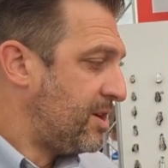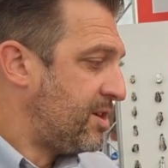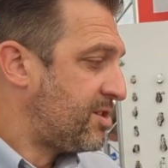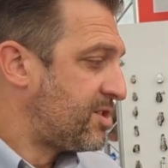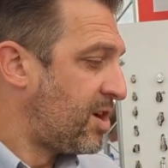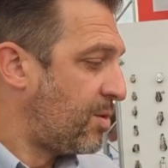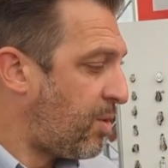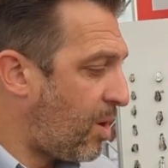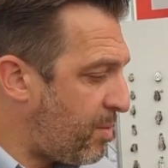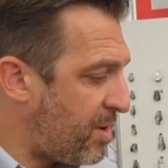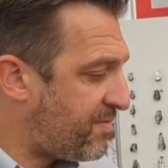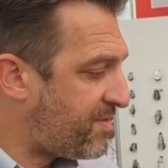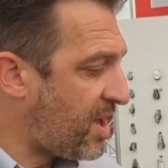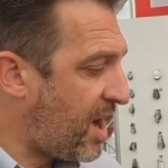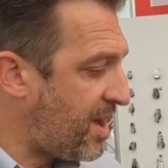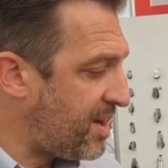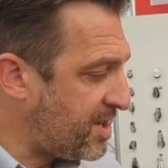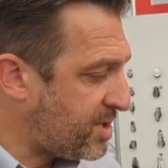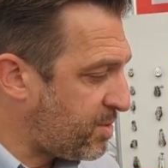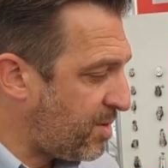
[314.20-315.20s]
So what we've
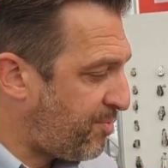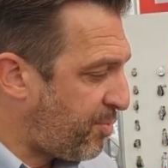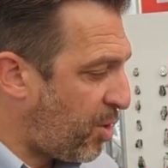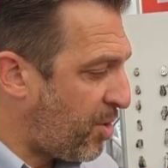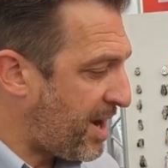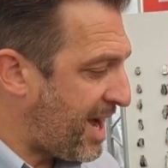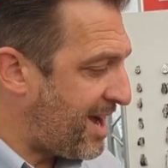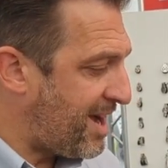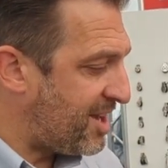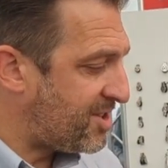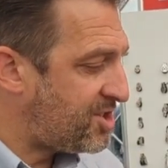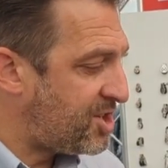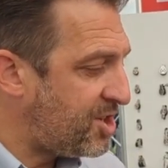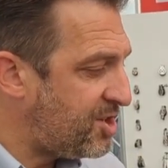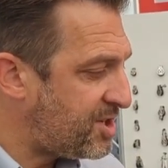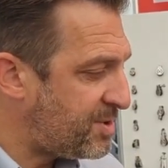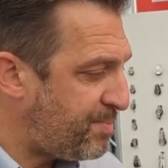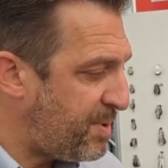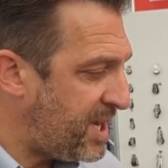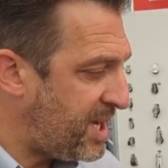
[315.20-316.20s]
done is we've brought out a
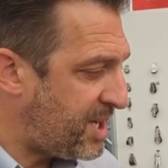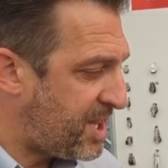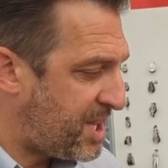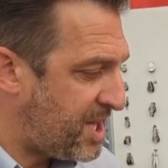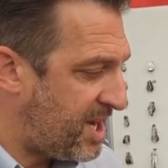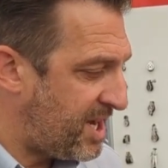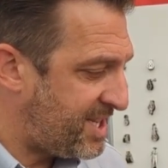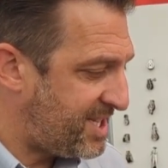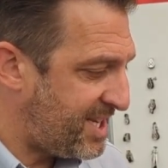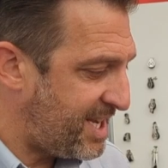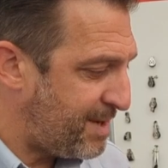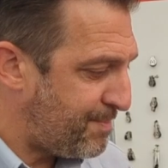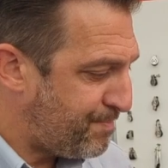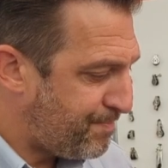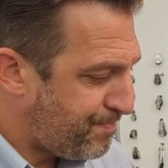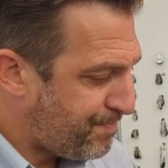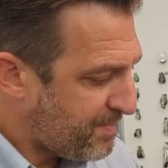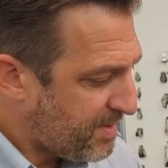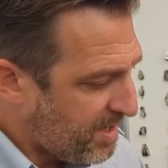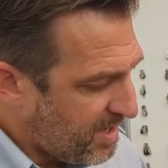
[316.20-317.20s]
2-speed 30.
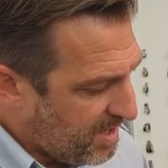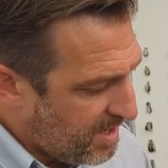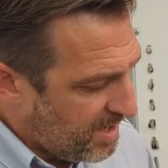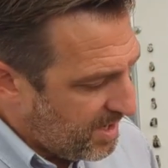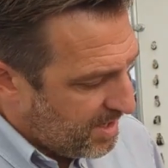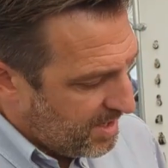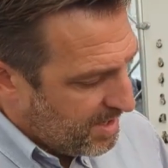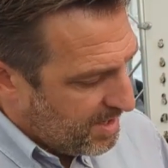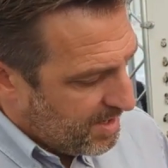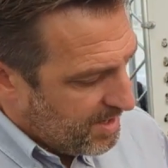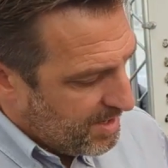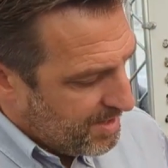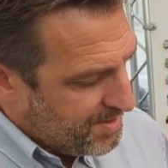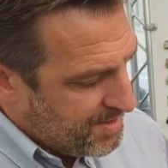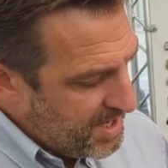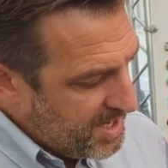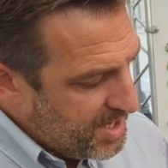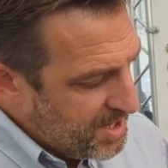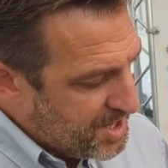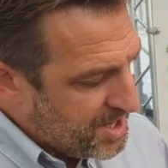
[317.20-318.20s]

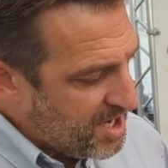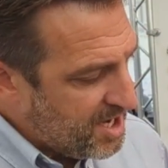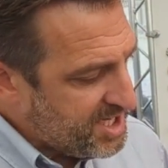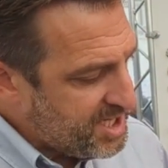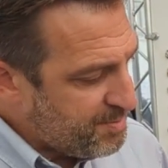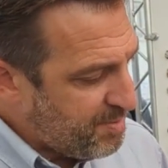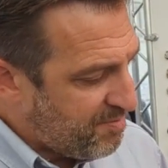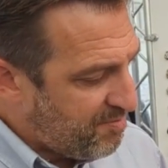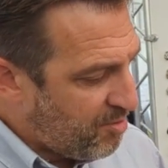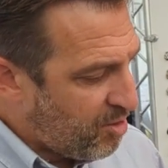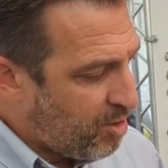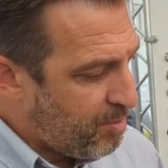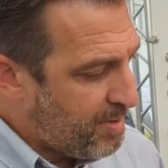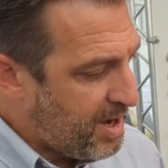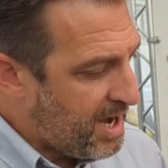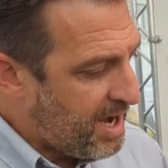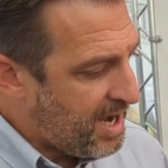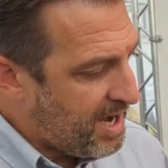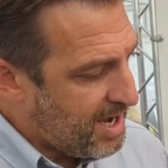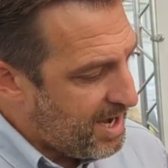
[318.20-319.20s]
The 30
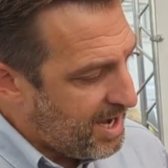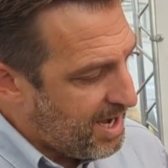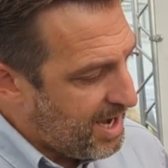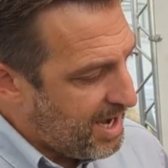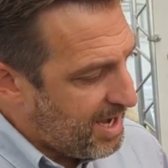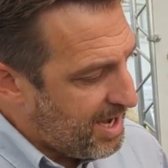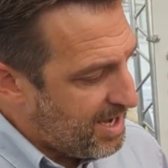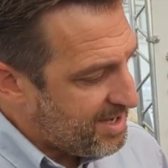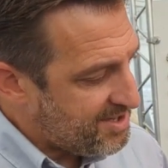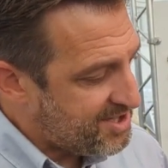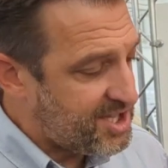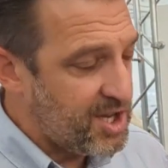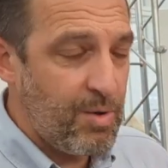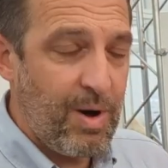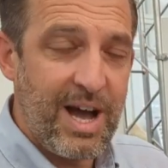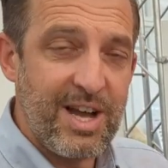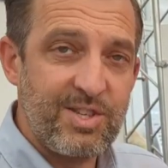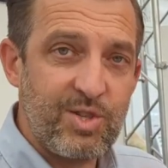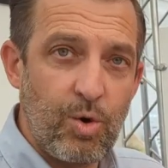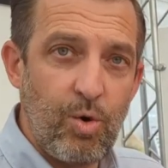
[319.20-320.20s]
Performa still
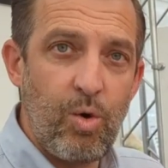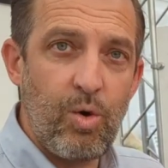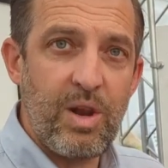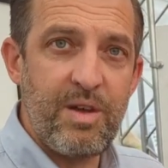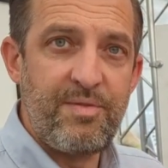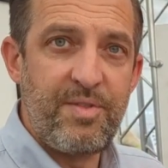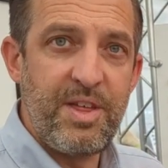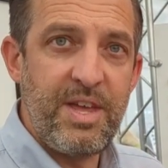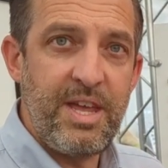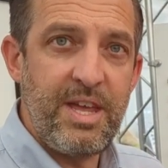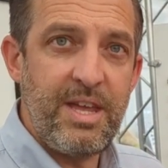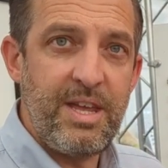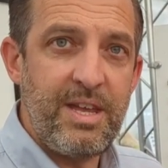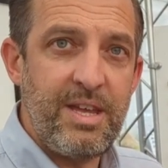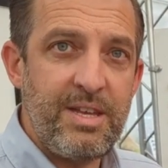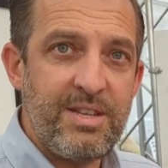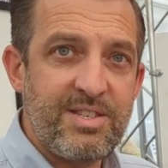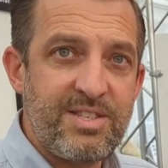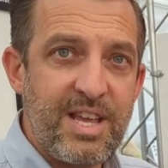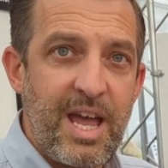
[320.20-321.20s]
has all of
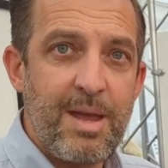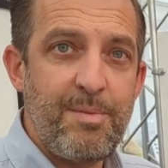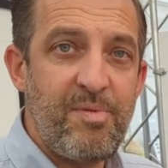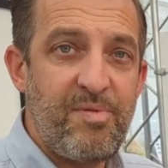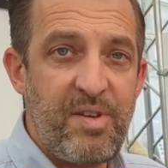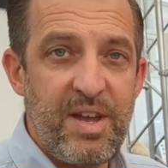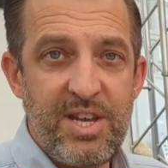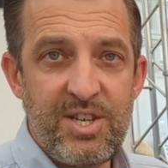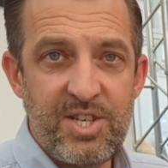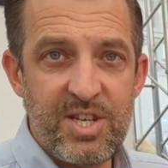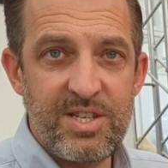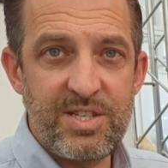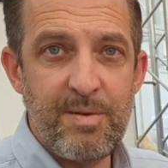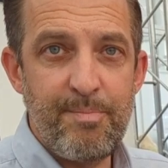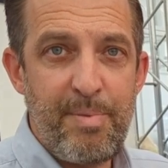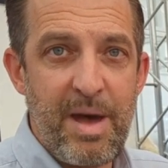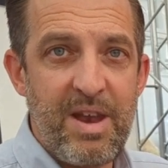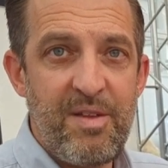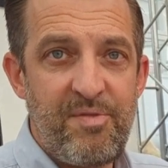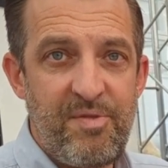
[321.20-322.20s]
the same features
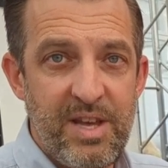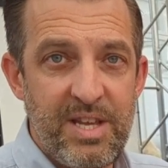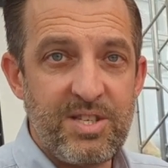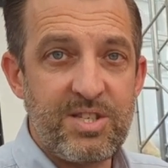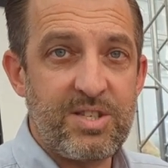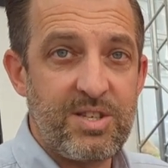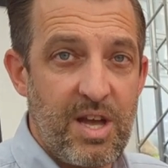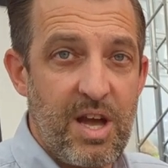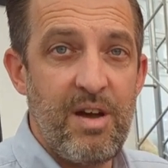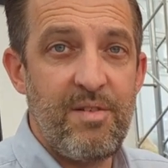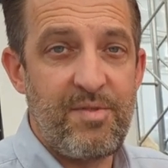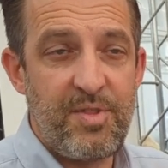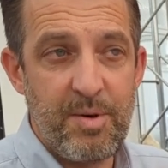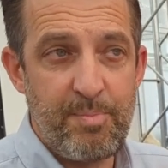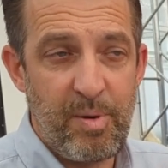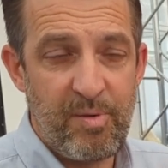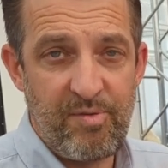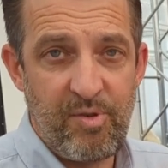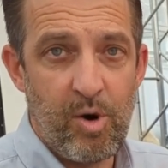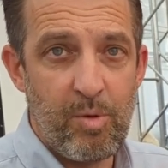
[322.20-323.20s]
and benefits of the
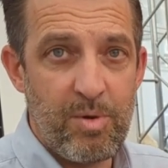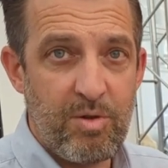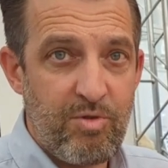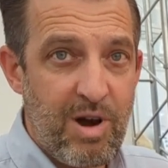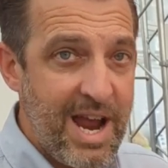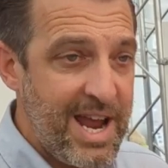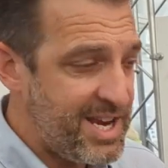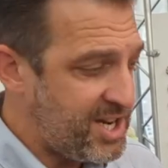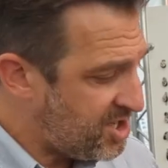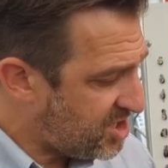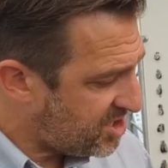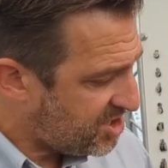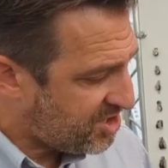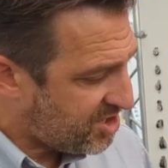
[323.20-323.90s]
Performa range.